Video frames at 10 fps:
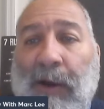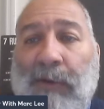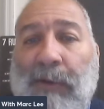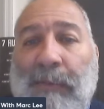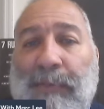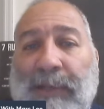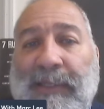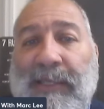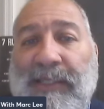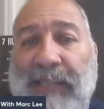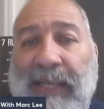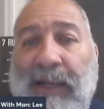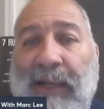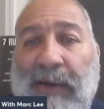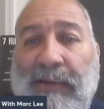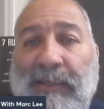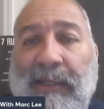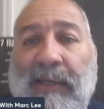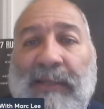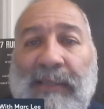Oklahoma President Jay Harrow
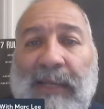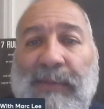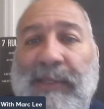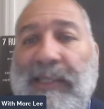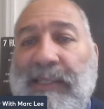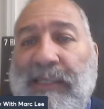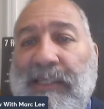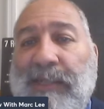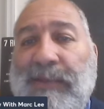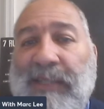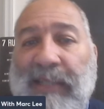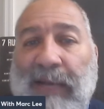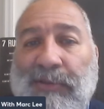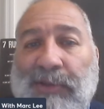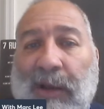said when the decision was announced